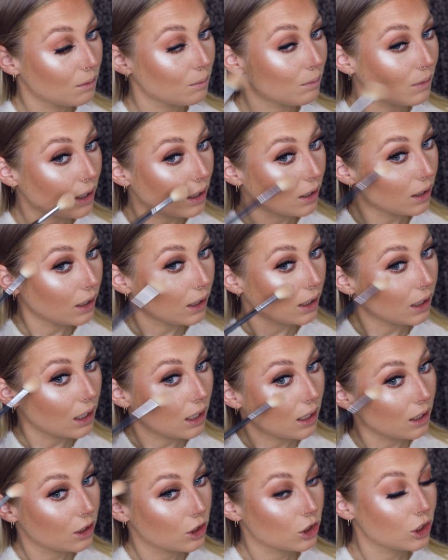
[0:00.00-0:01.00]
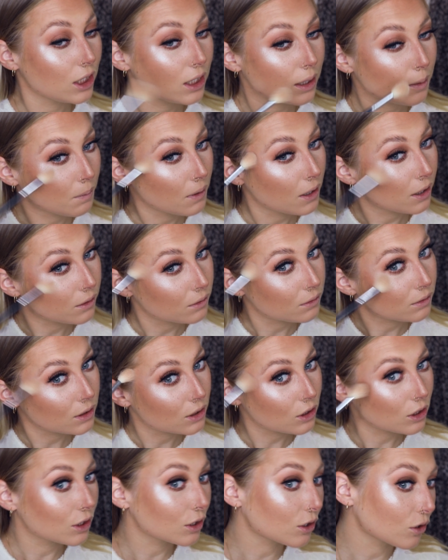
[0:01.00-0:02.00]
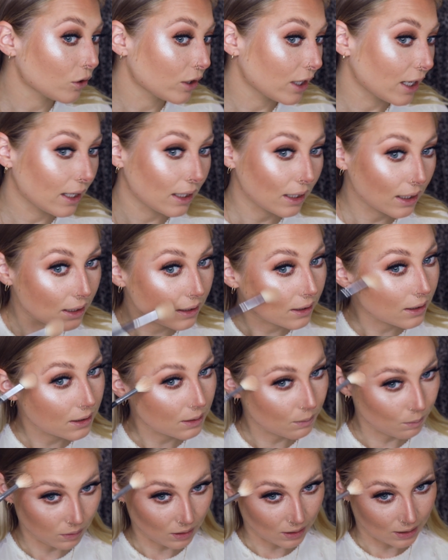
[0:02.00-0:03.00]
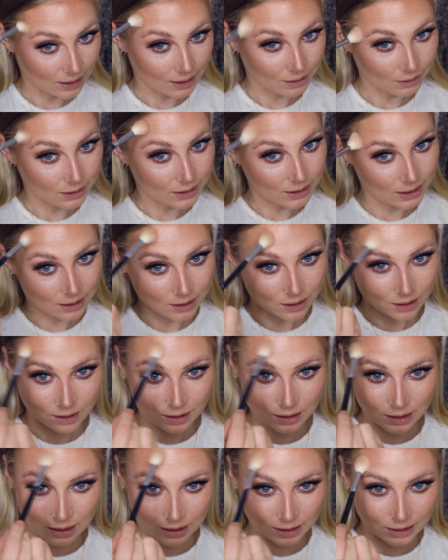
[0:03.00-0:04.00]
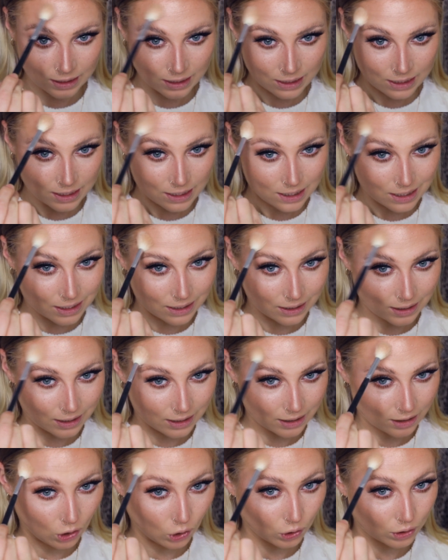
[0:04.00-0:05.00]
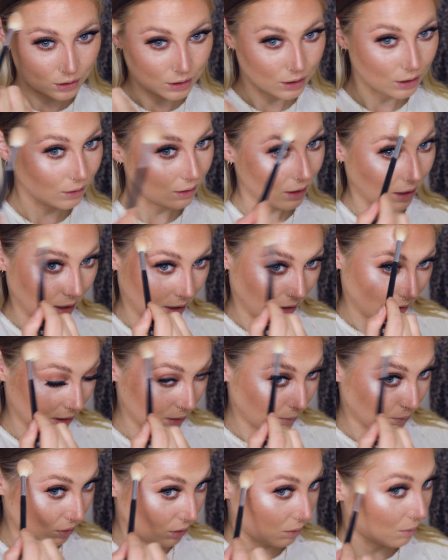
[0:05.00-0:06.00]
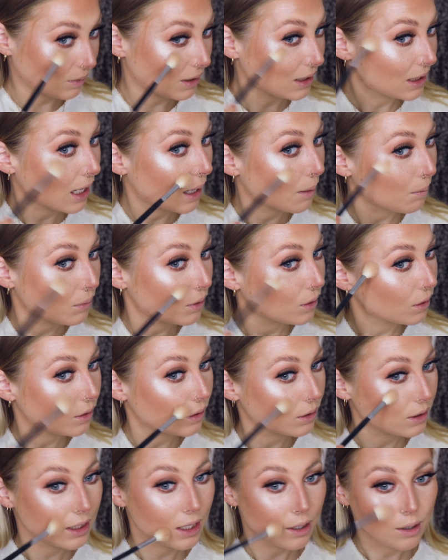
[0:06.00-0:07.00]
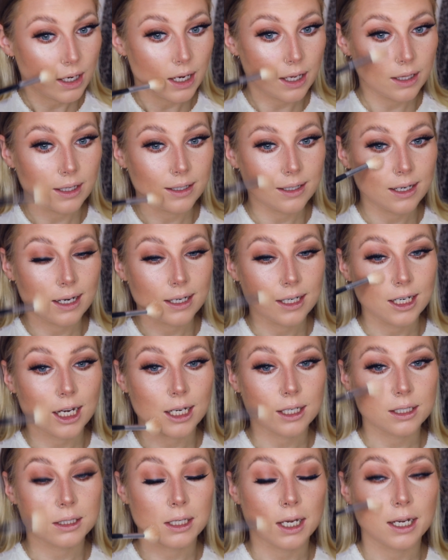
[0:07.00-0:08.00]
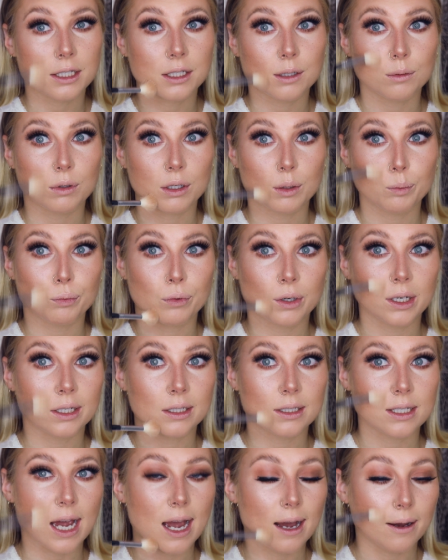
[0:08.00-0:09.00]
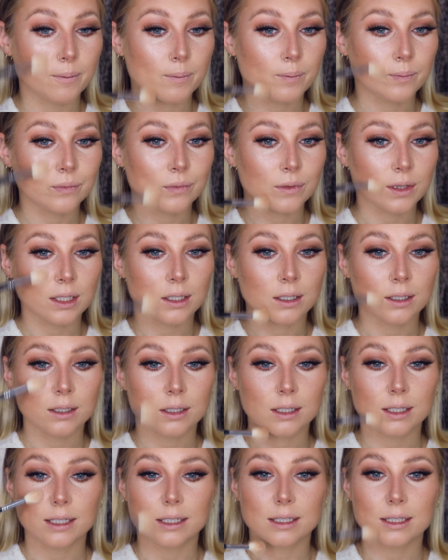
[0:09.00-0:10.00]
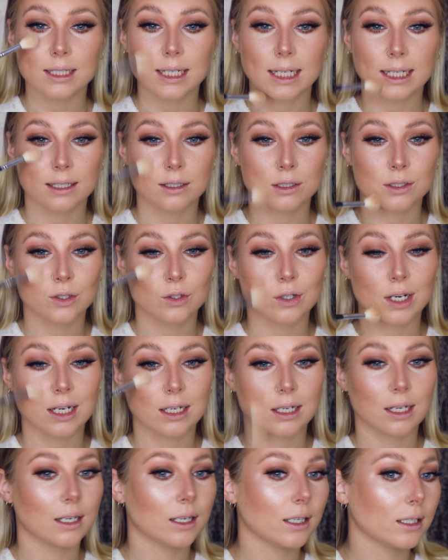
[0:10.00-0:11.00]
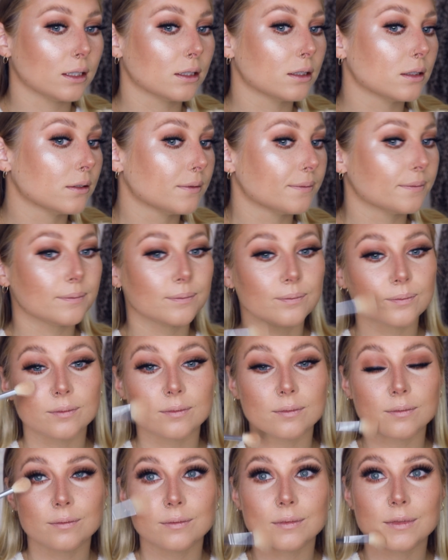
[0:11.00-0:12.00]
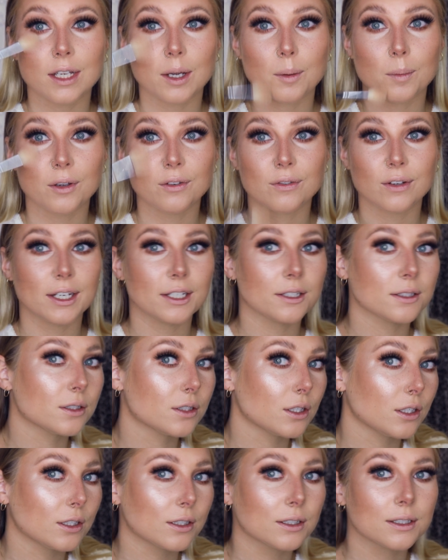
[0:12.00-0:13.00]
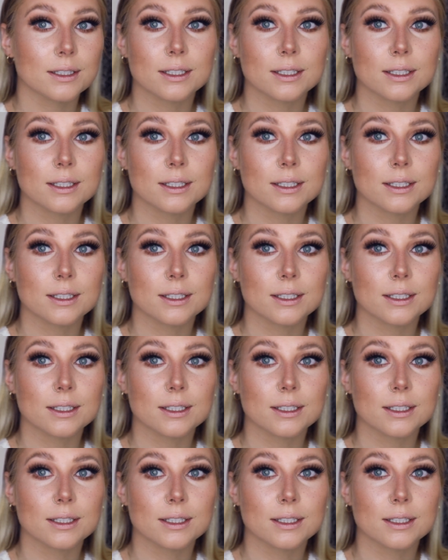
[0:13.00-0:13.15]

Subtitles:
my cheekbones just to create like a nice blinding highlight, and then onto the highest point of my temples, and then any excess I want to bring down into like a straight line down my face, so you can